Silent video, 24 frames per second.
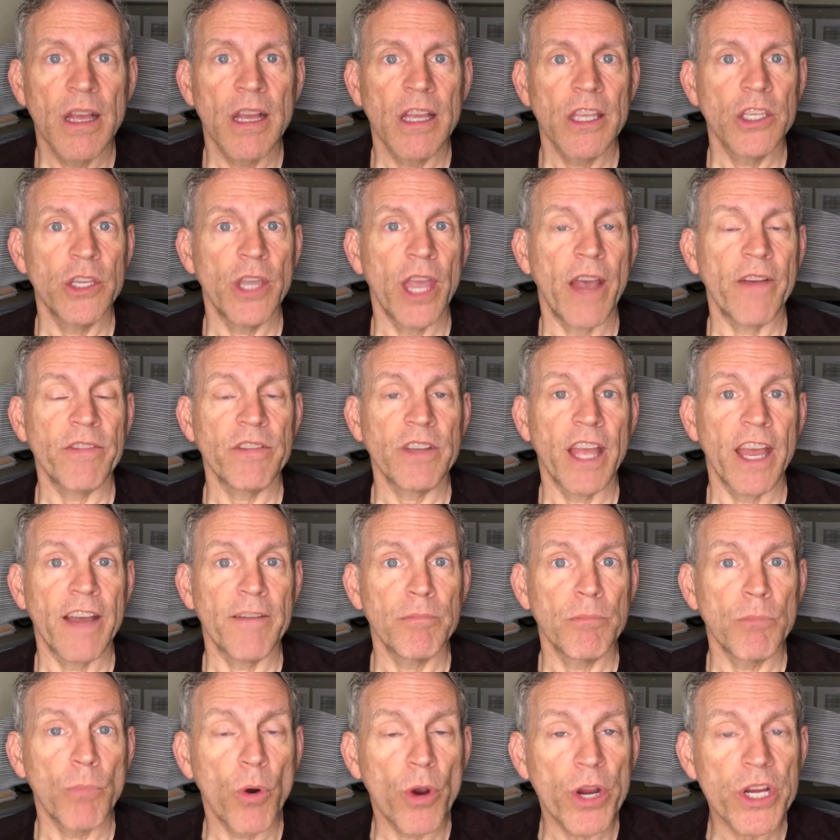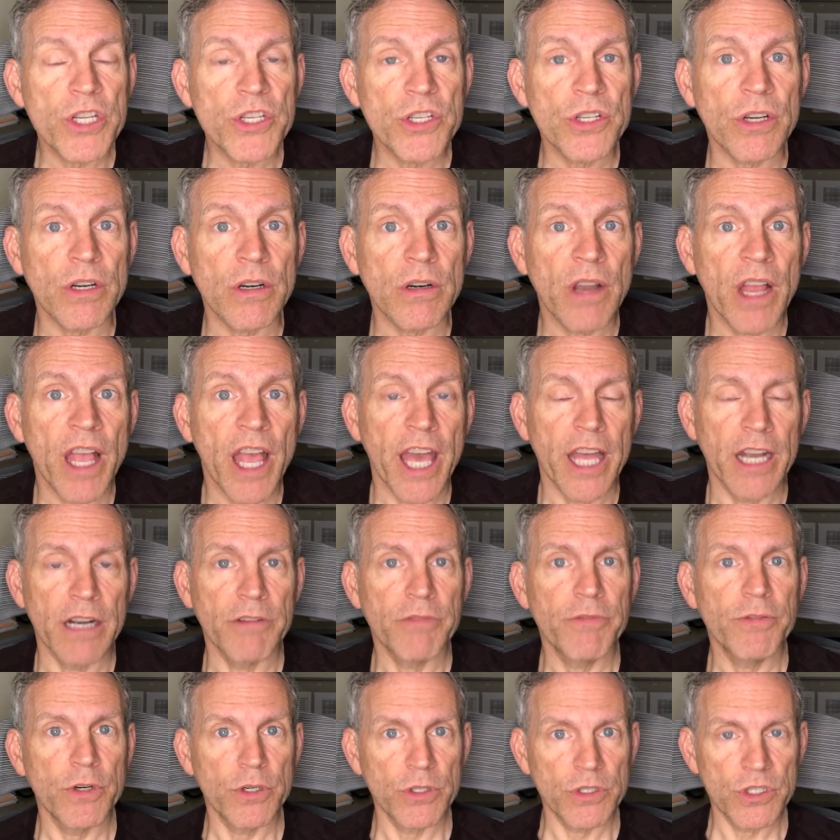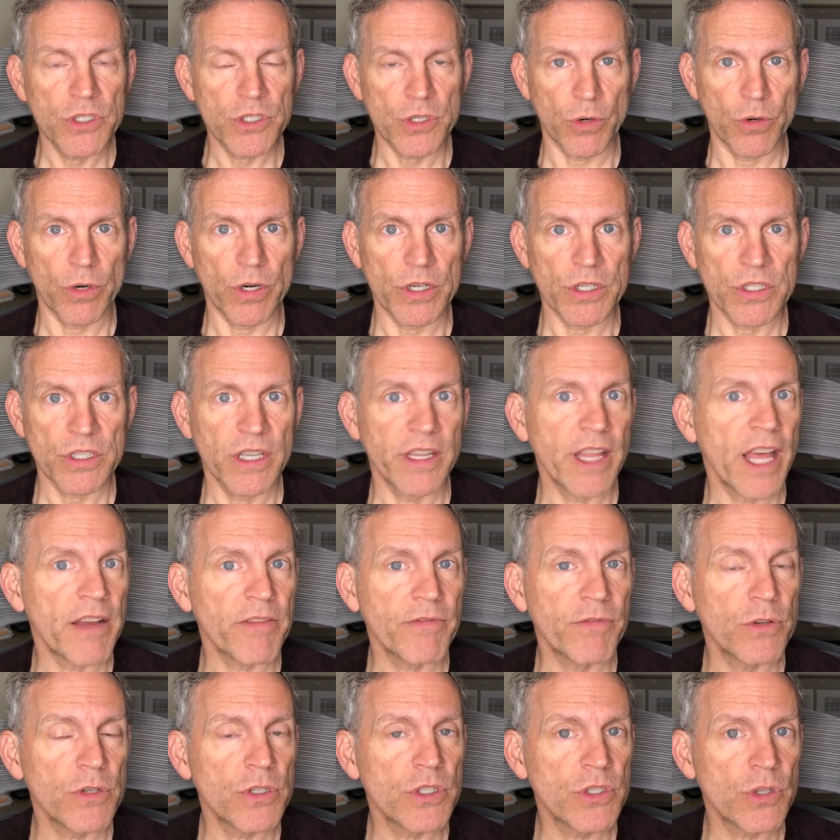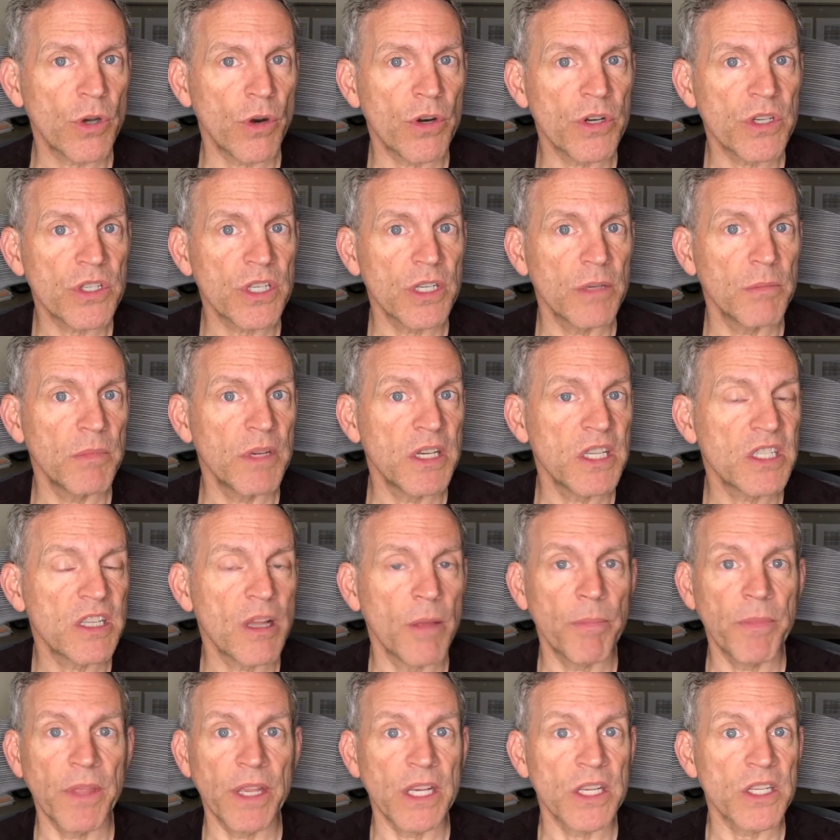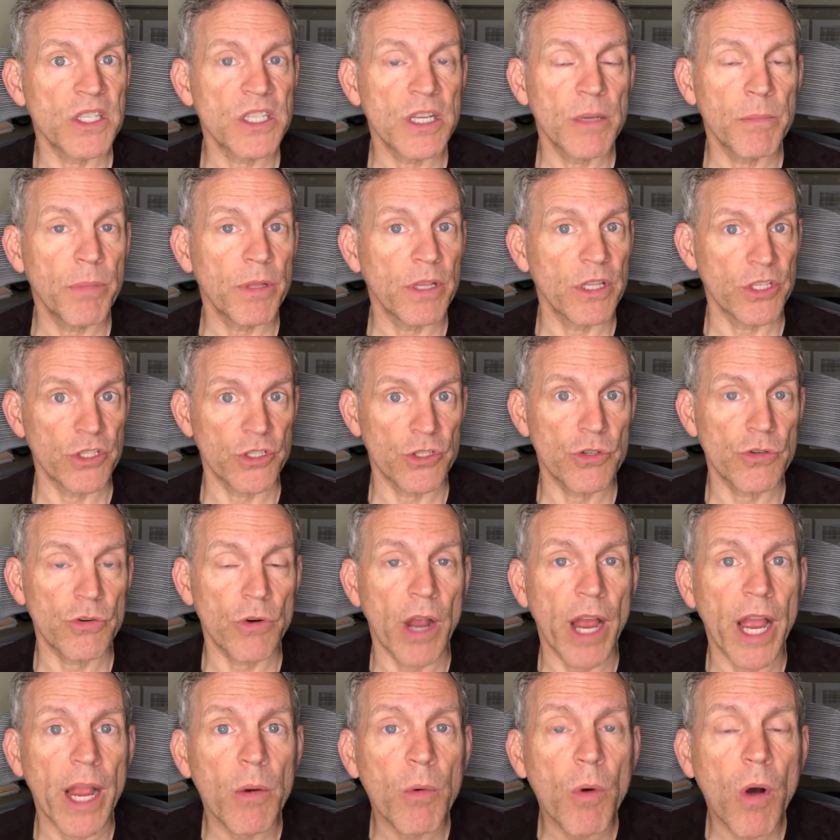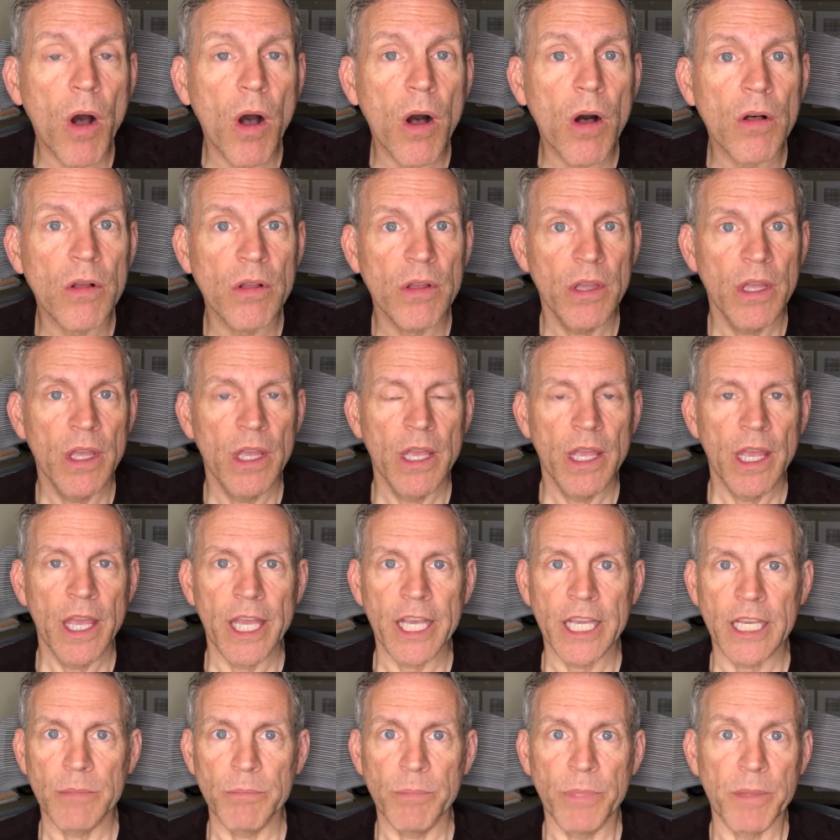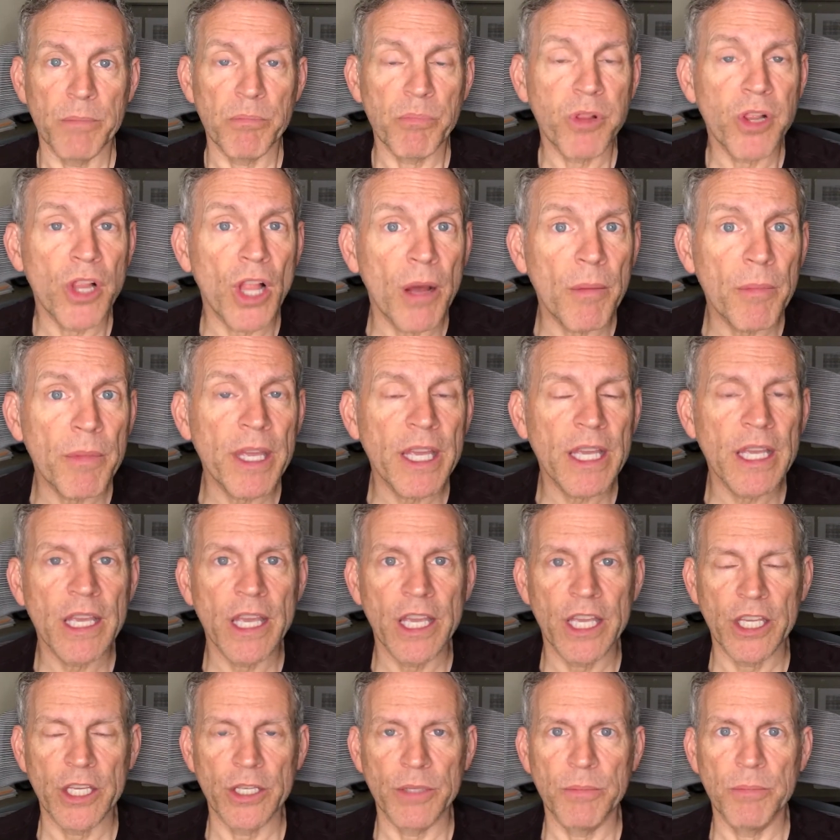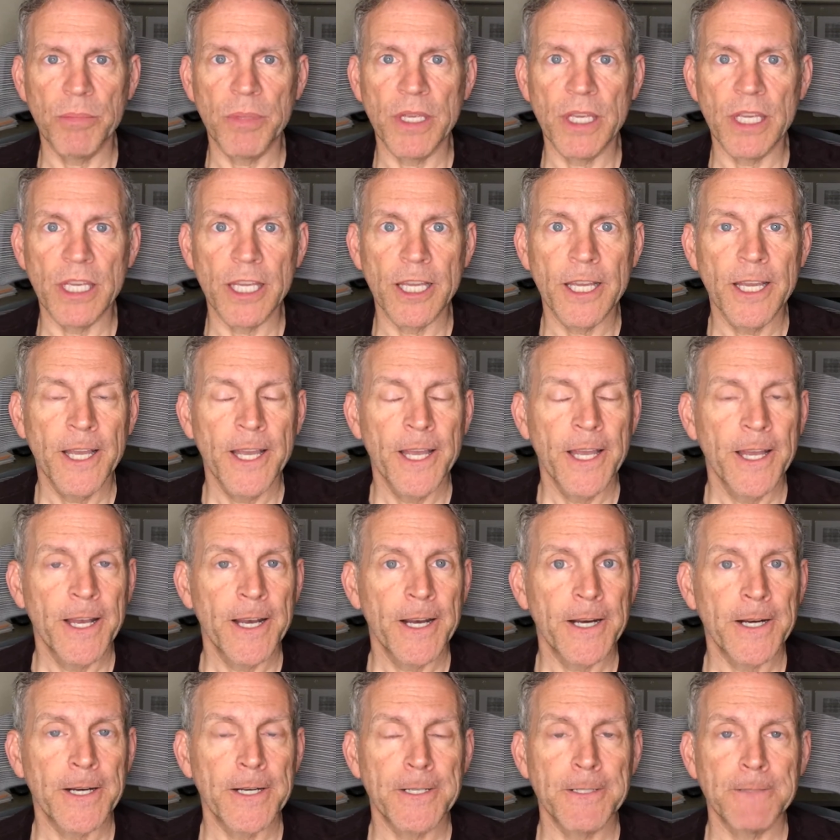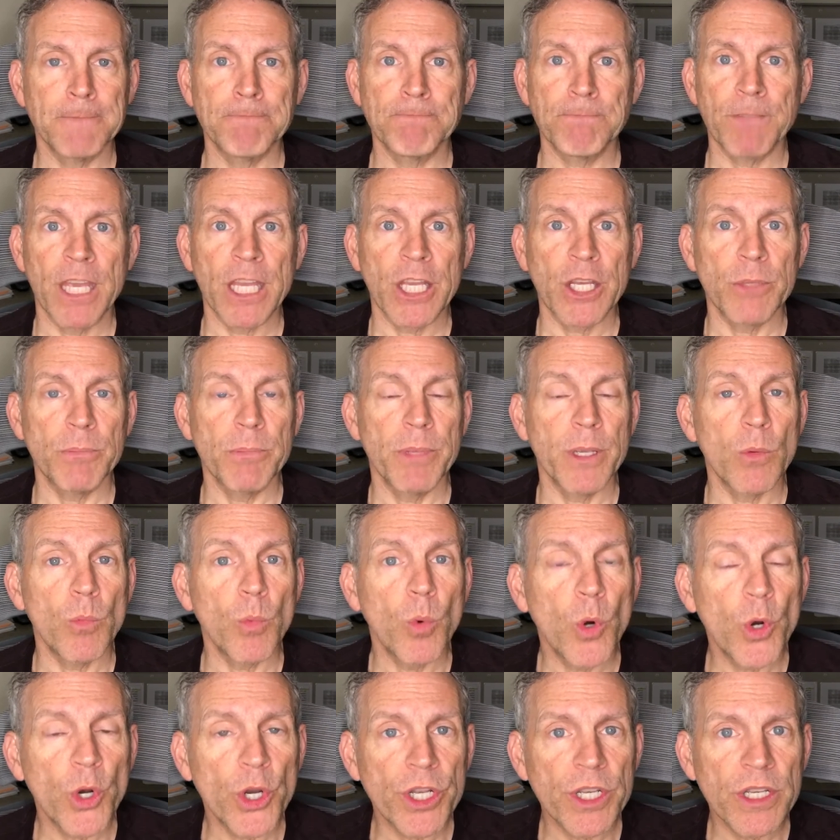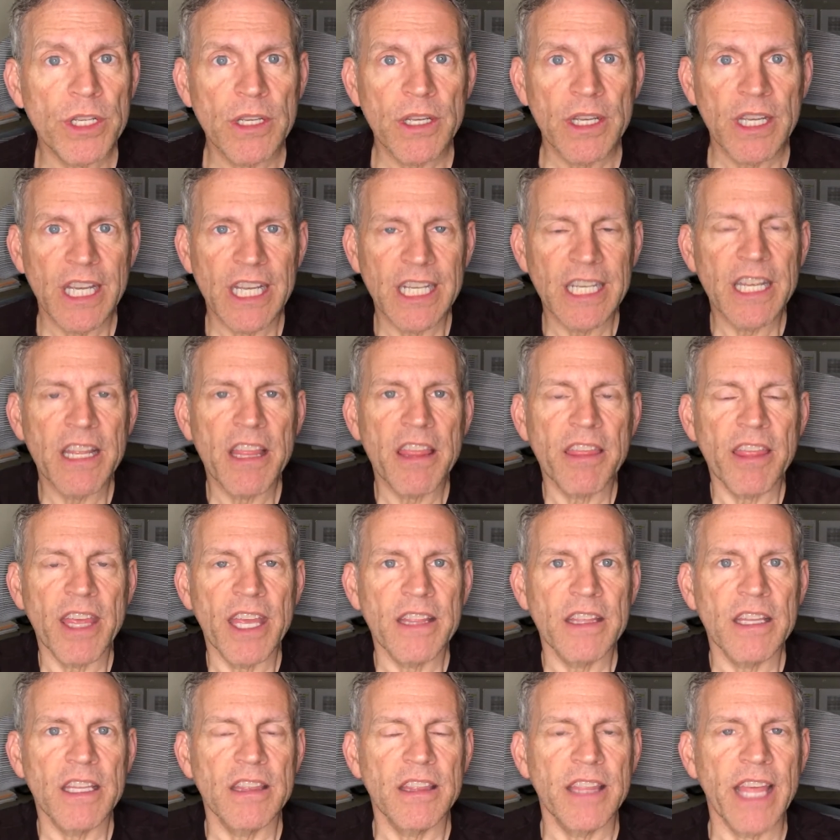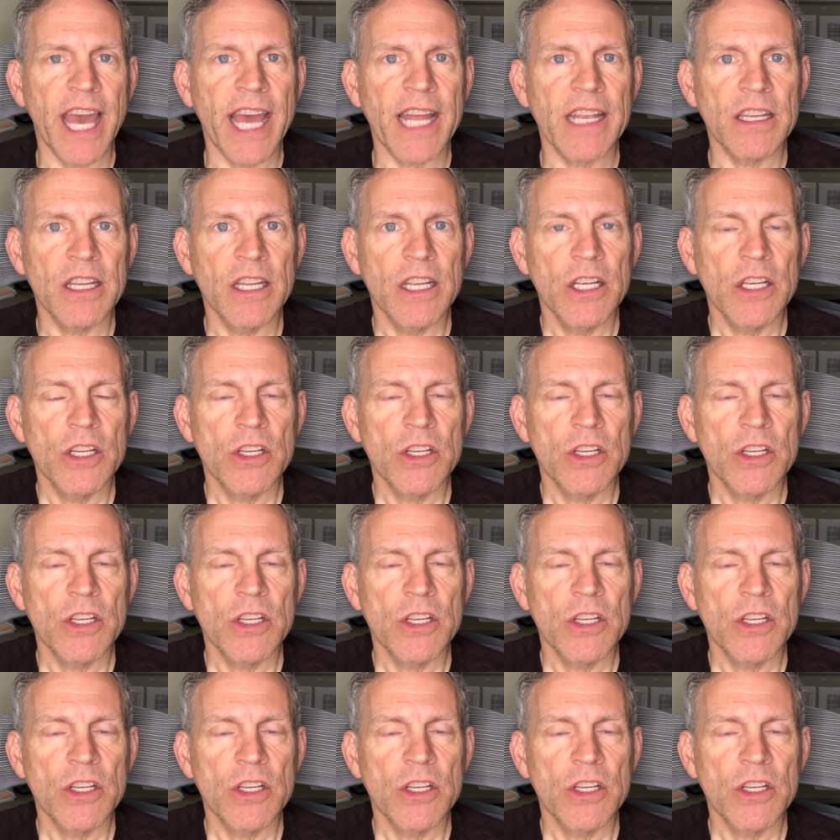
You have to have moisture and a food source. And that food source can be something as simple as drywall. It could be plumbing. It could be wood. Anything that